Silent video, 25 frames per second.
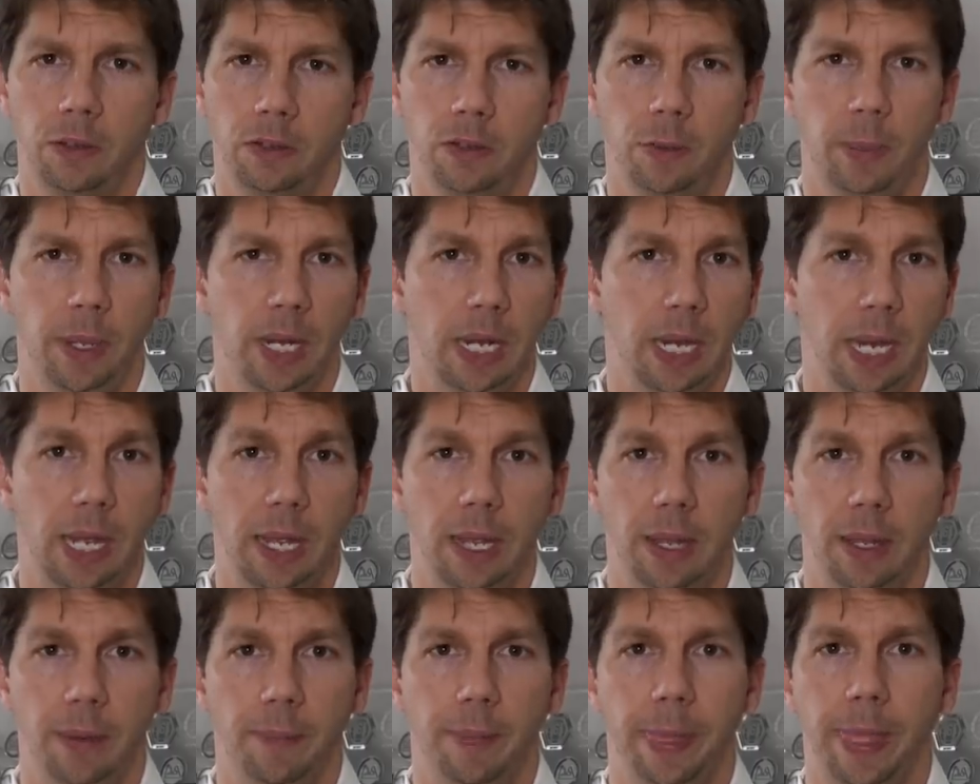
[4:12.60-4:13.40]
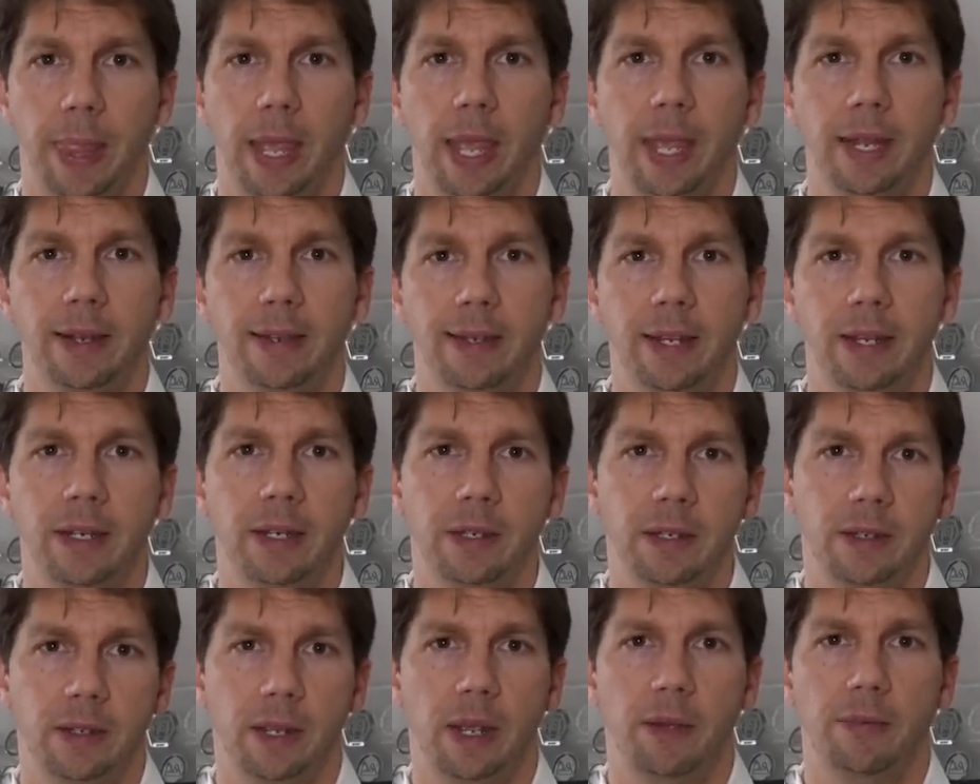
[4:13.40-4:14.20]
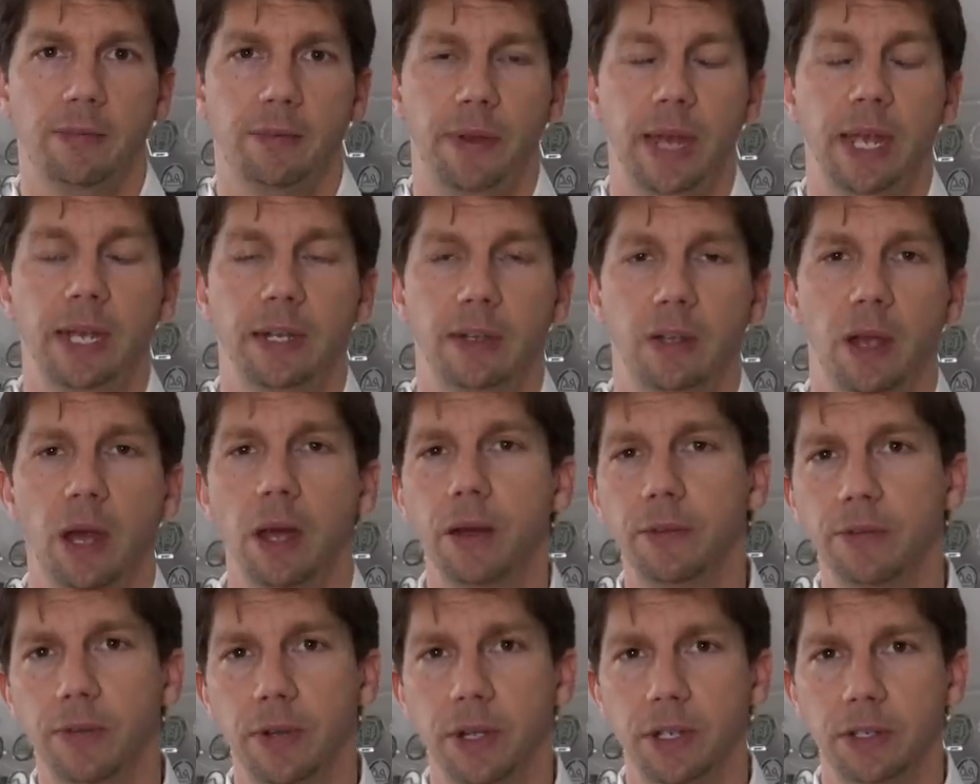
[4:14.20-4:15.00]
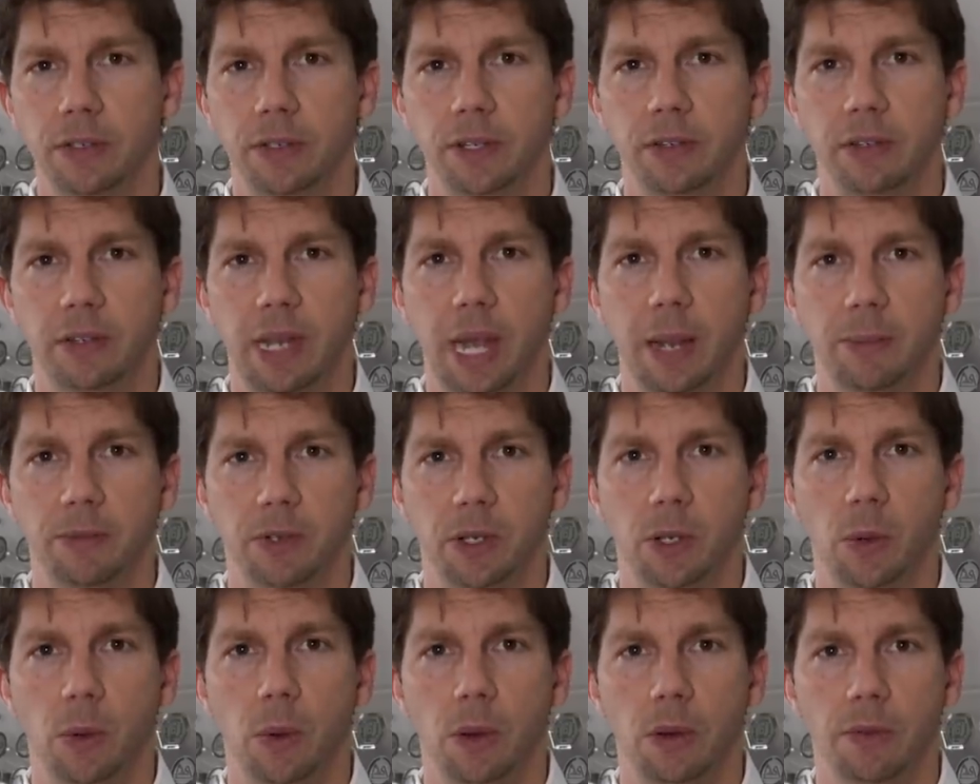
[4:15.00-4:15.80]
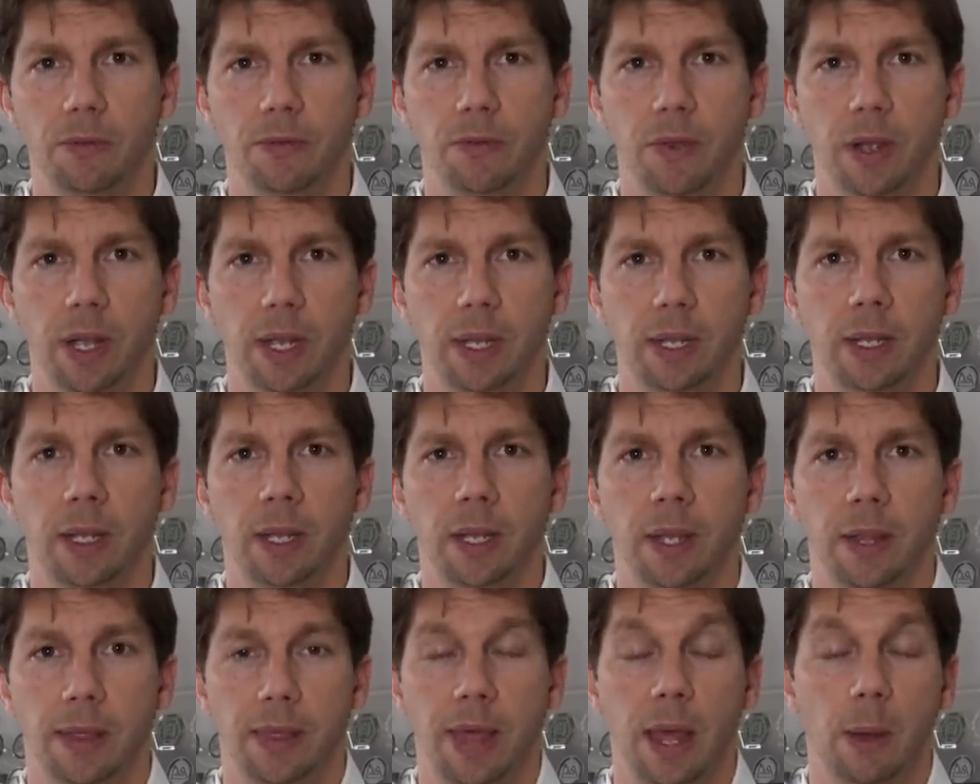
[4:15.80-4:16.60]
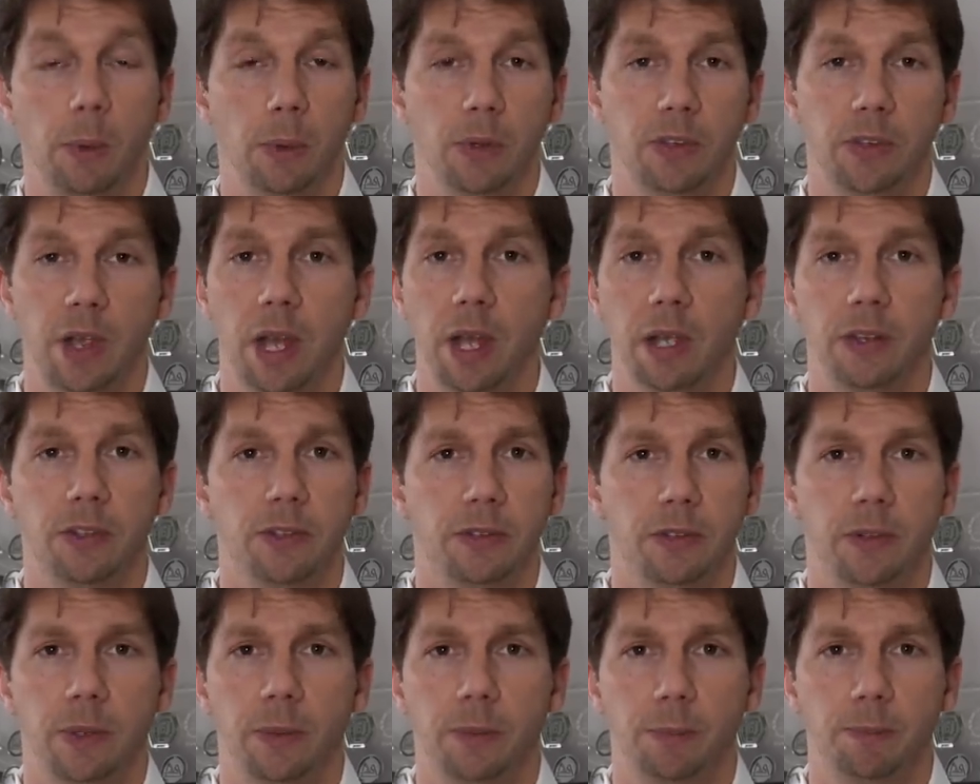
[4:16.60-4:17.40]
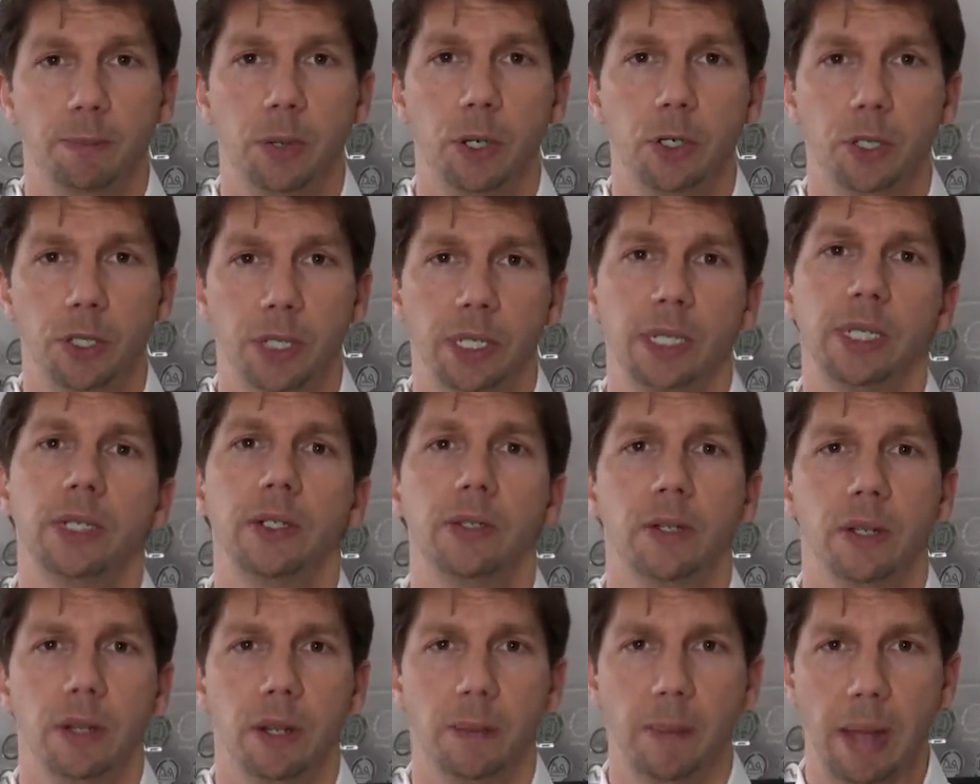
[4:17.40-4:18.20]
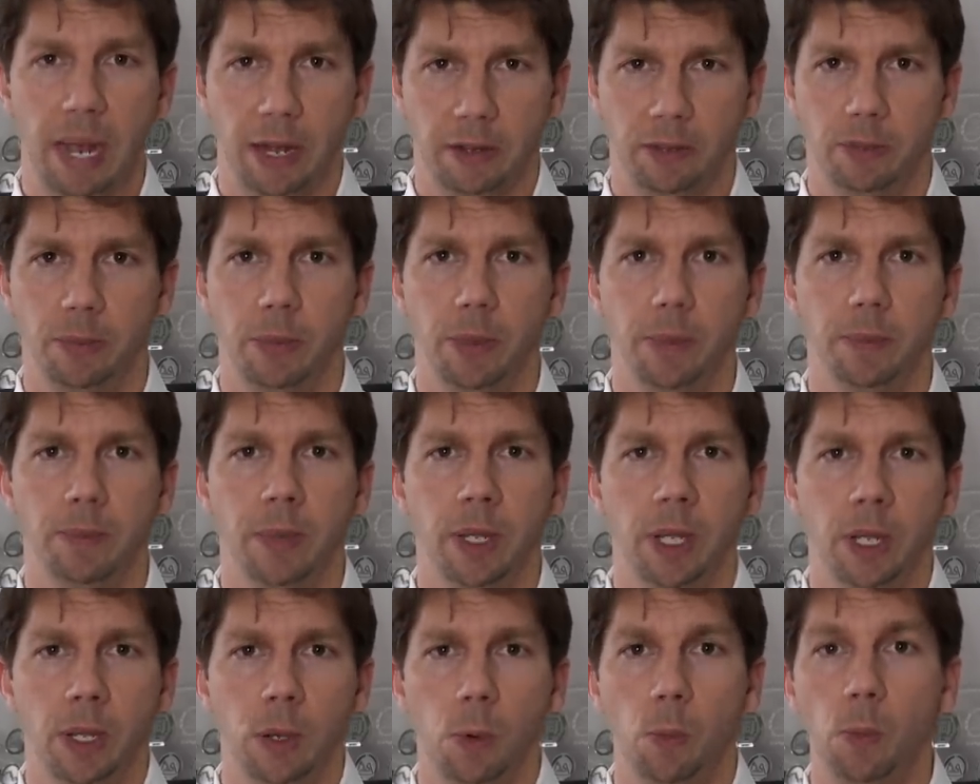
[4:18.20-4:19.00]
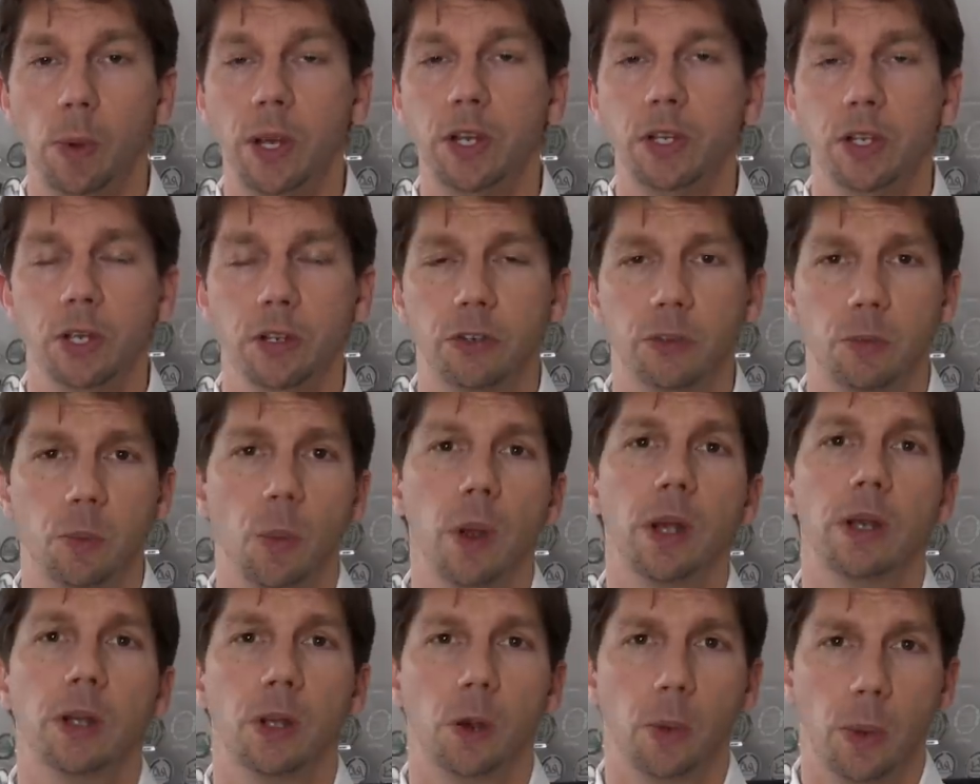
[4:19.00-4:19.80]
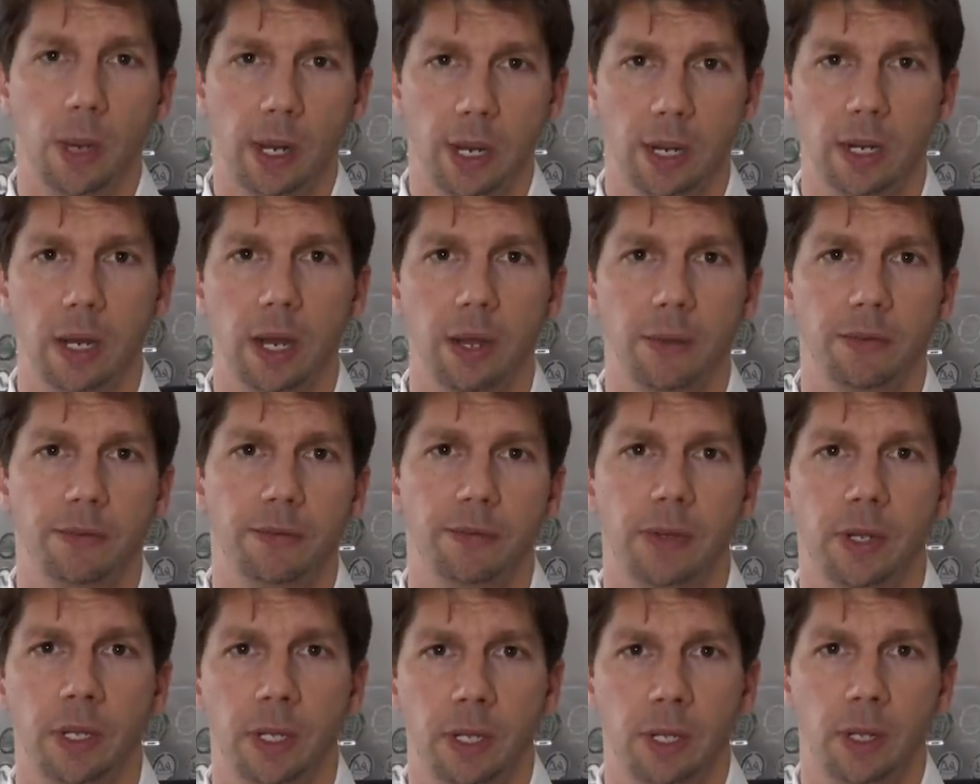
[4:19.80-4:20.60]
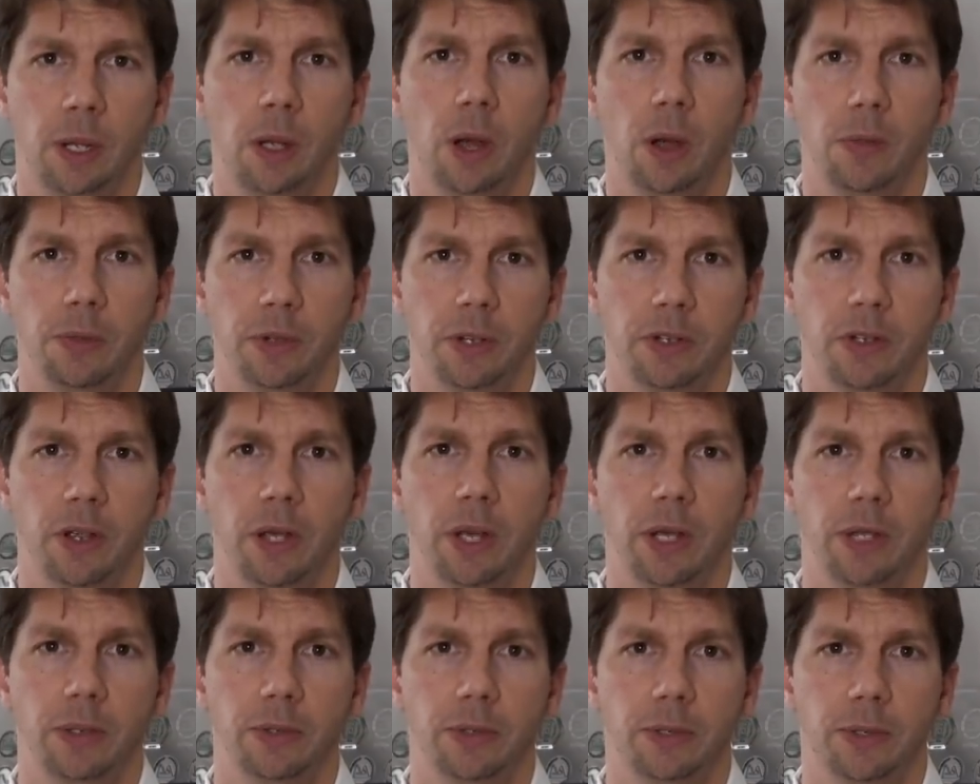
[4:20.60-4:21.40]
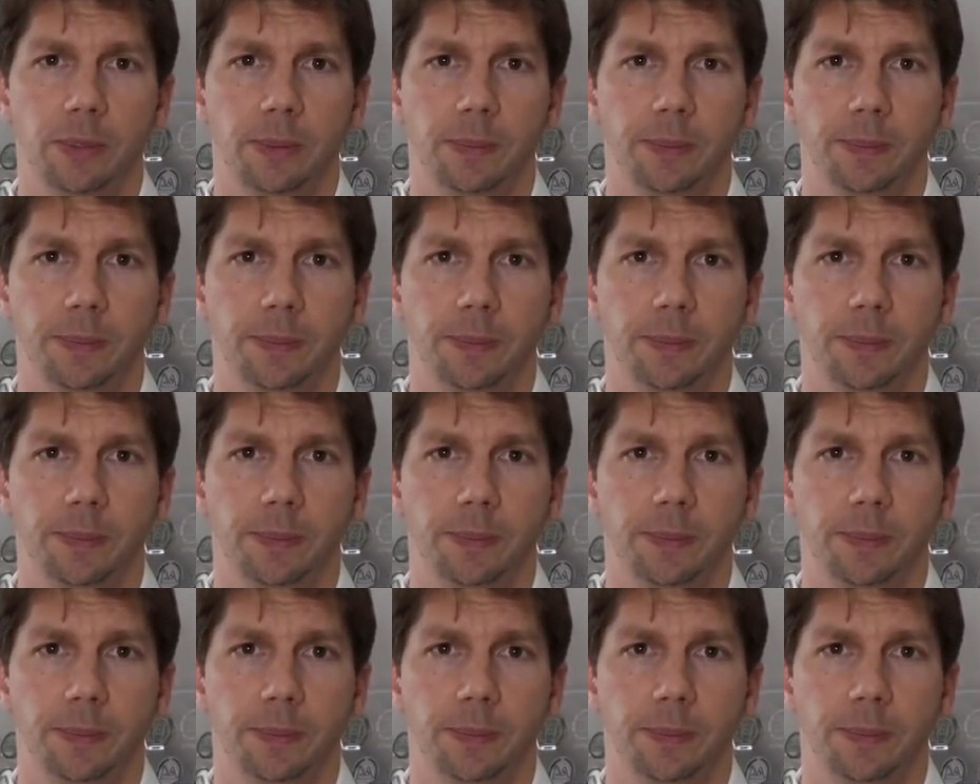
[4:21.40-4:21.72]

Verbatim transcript: To be clear, it didn't affect our fastest laps in qualifying. That was us pushing to the maximum. We just weren't quick enough on the tyres.